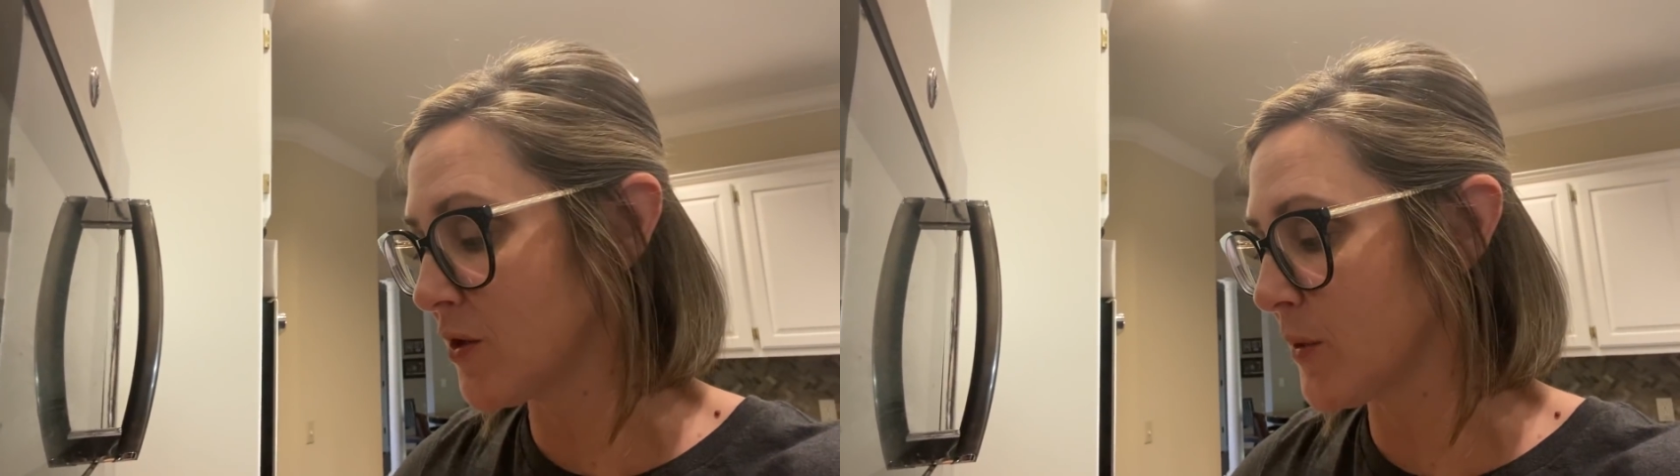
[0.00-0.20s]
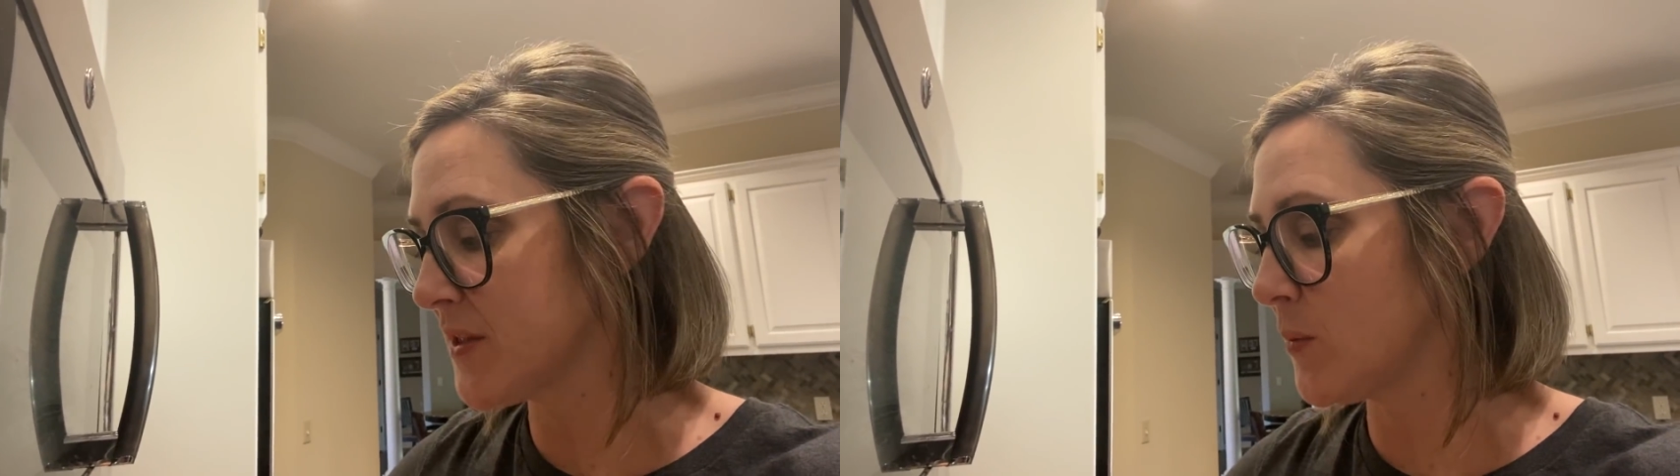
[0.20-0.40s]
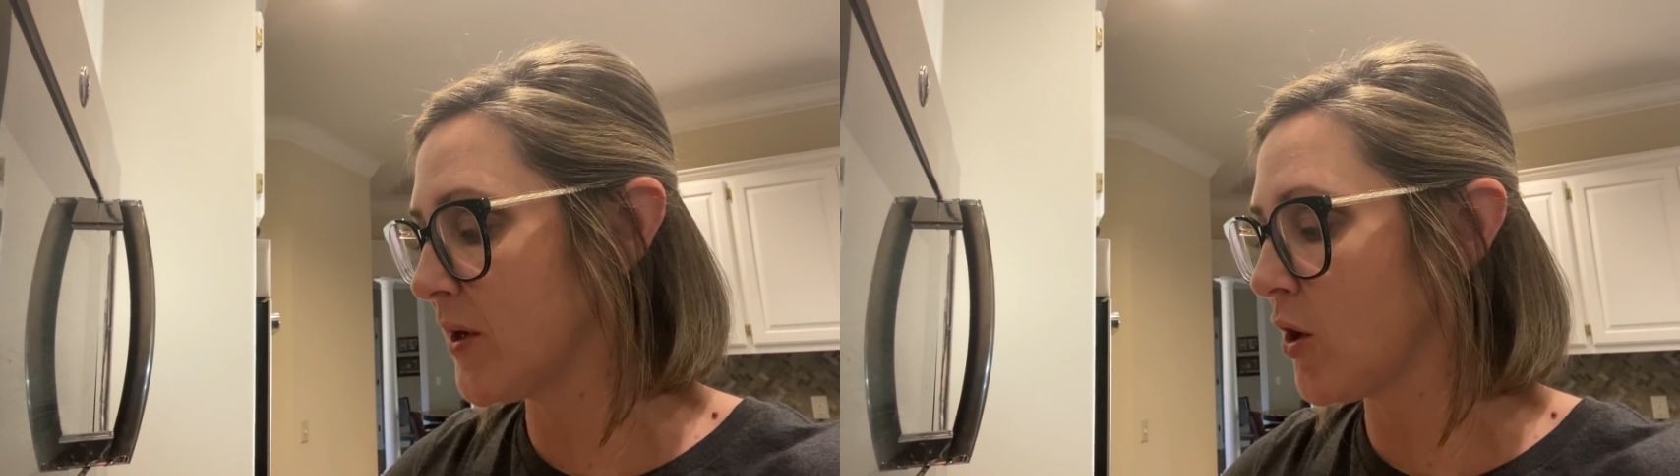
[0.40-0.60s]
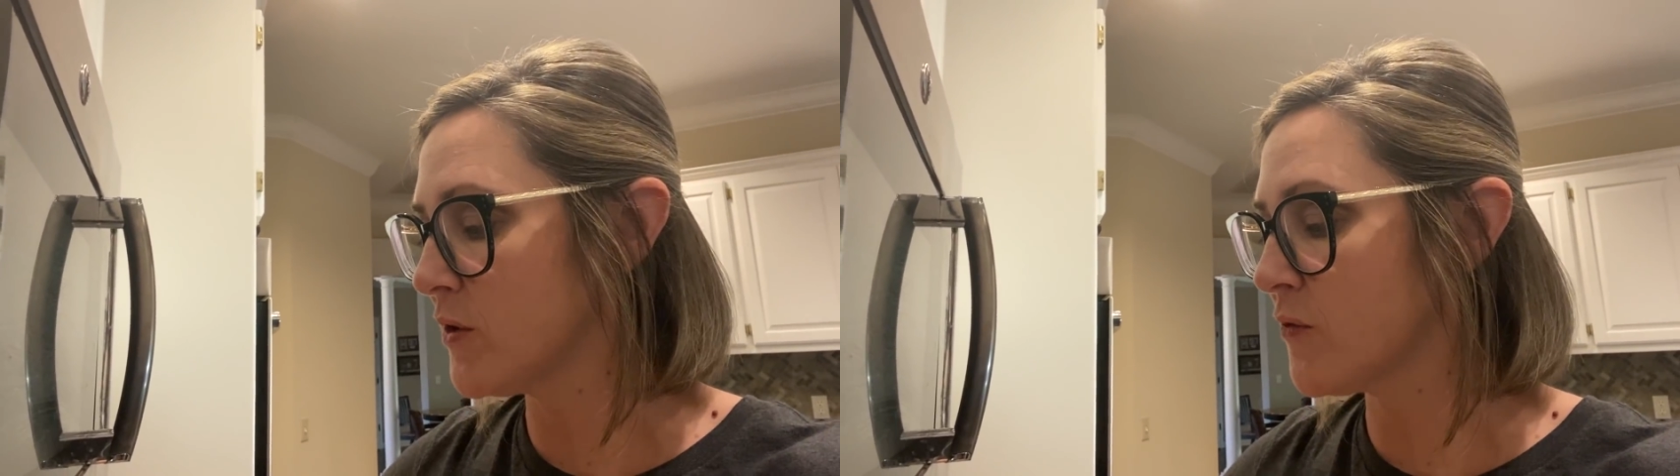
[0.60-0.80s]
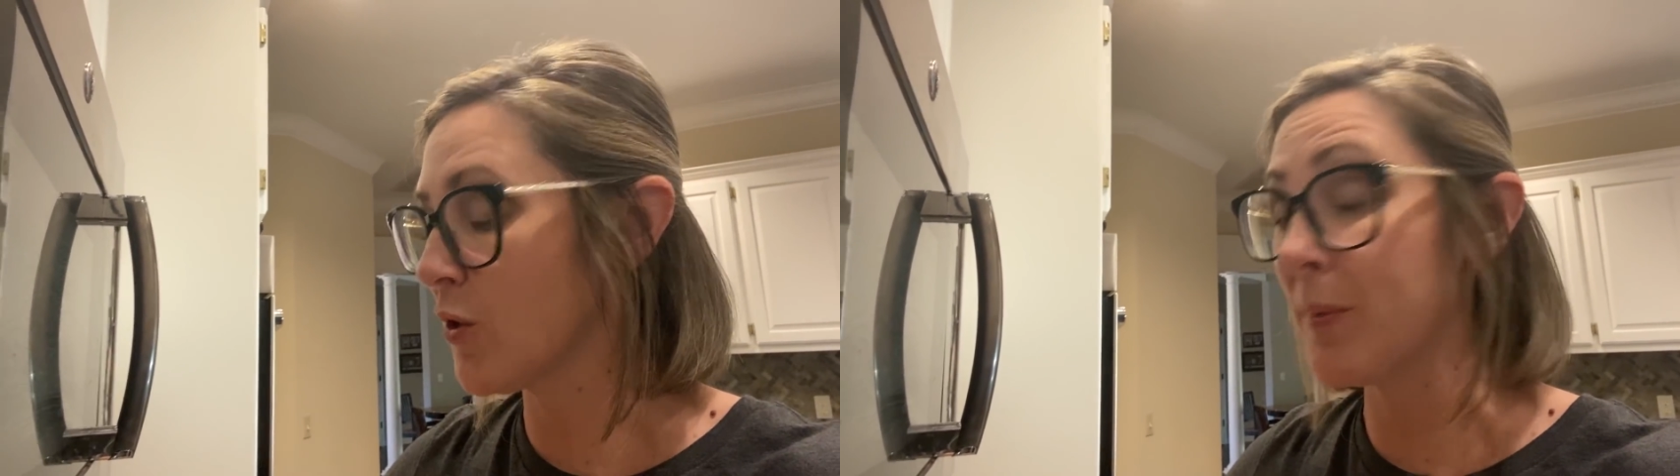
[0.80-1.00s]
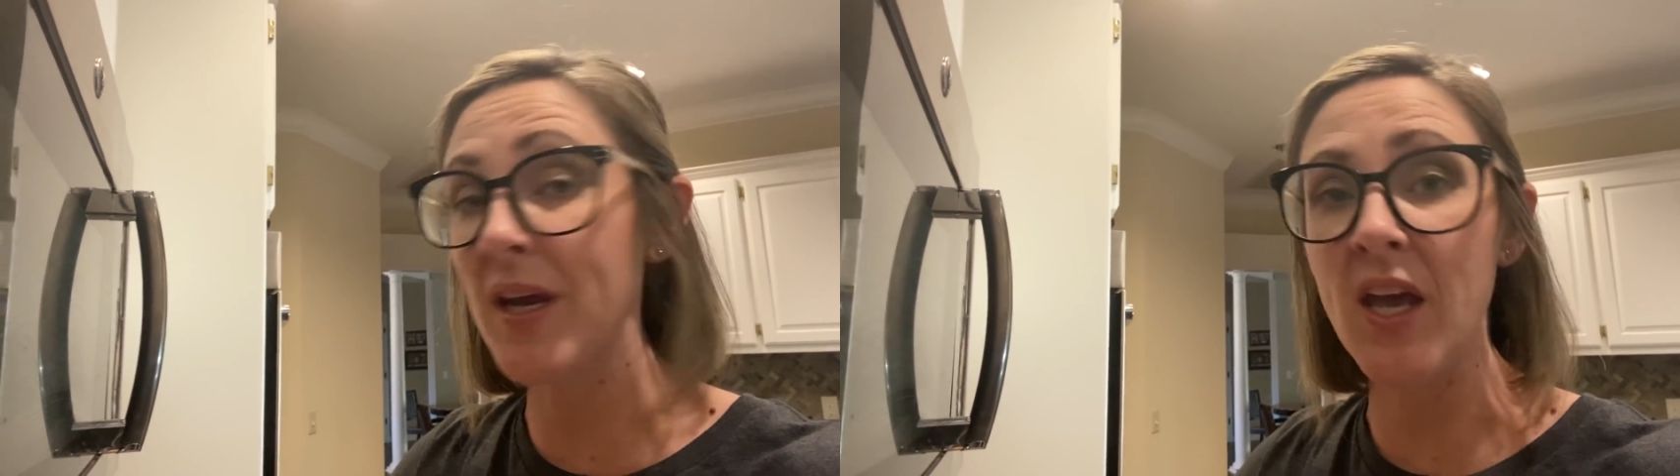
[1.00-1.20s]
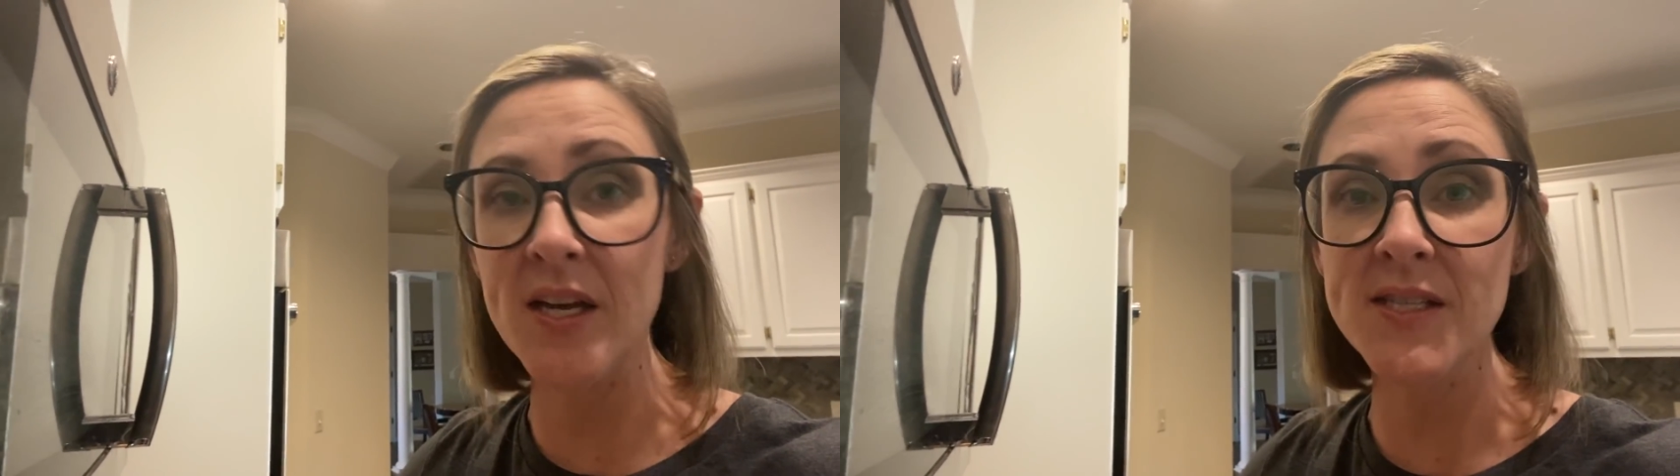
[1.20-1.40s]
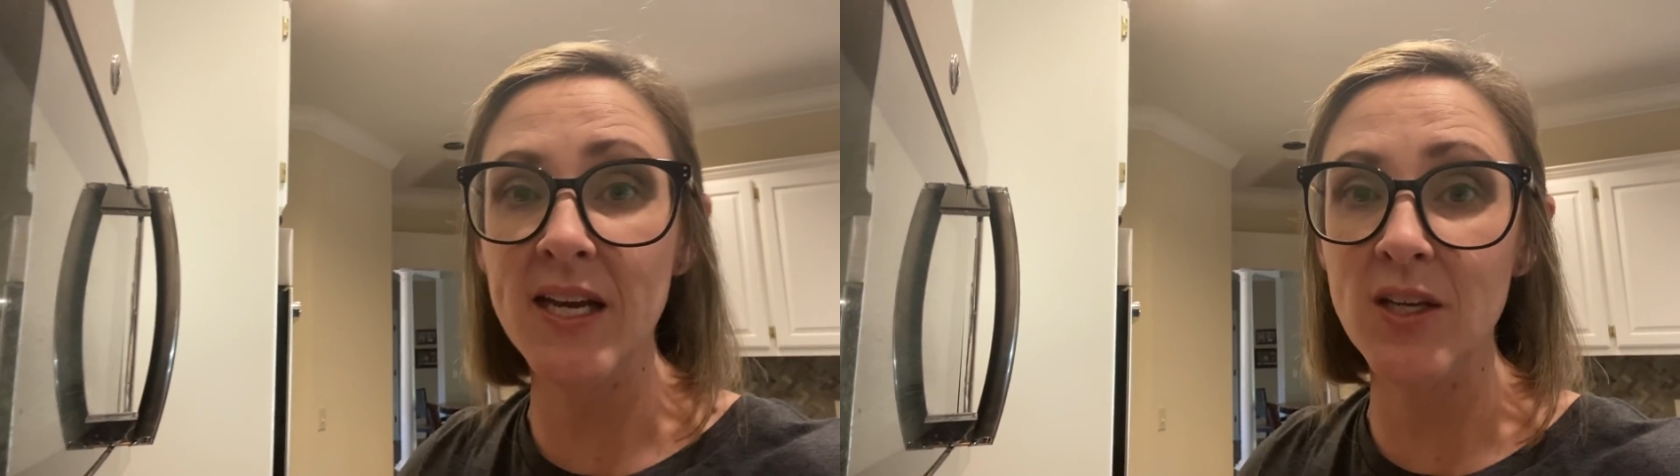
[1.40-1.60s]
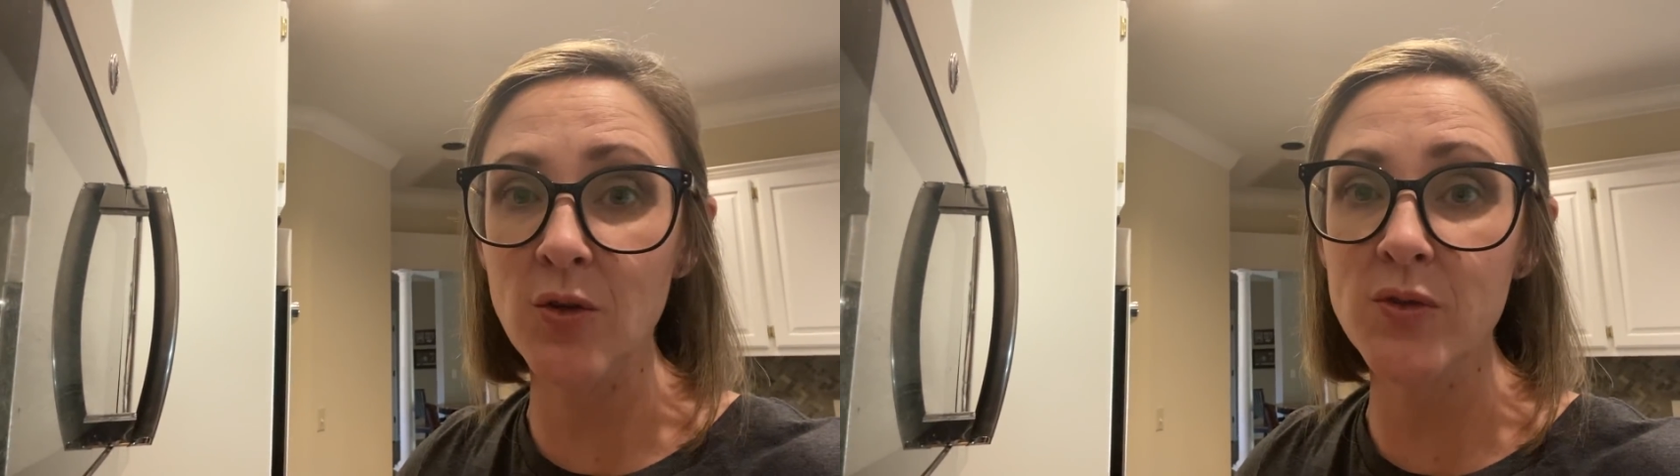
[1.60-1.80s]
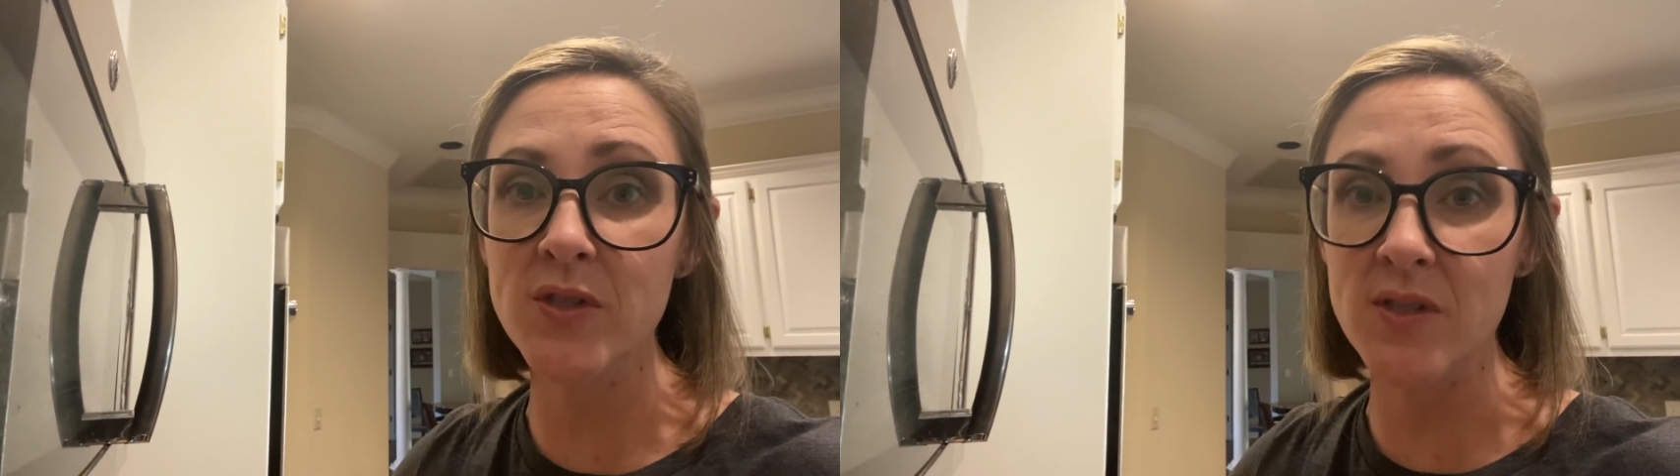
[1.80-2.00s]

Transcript: the recipe calls for because I used